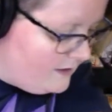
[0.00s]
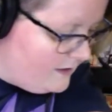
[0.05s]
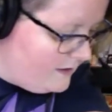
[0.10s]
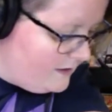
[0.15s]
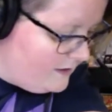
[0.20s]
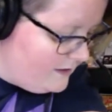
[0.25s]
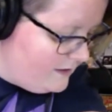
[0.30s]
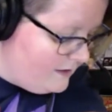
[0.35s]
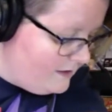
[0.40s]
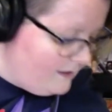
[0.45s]

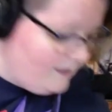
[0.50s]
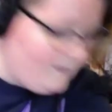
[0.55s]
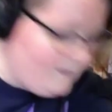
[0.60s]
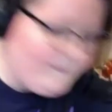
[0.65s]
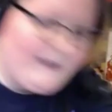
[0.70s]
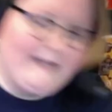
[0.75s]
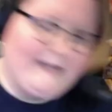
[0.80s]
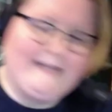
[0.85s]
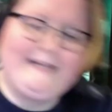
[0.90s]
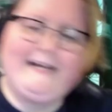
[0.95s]
Oh my
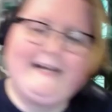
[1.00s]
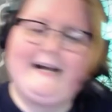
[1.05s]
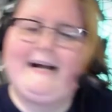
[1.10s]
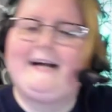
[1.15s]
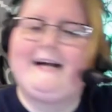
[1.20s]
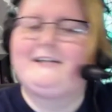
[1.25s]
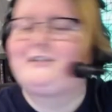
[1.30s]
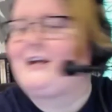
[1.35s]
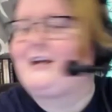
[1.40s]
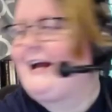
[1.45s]

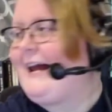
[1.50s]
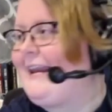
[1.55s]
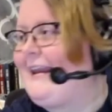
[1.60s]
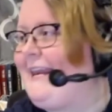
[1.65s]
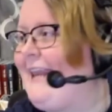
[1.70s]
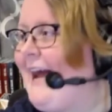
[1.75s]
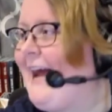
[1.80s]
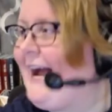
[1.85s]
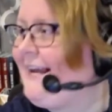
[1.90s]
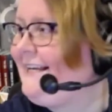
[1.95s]
gosh, I got
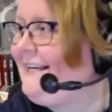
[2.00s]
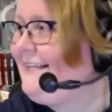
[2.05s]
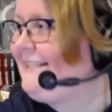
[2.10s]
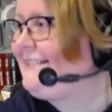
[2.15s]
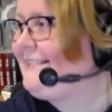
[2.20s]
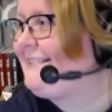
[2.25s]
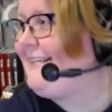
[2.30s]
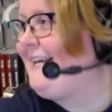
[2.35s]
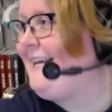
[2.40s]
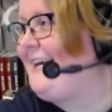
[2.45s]

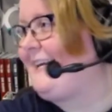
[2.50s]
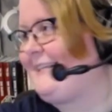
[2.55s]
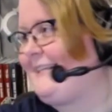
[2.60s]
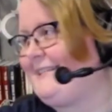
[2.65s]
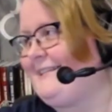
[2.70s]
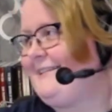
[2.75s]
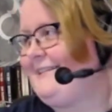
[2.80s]
96.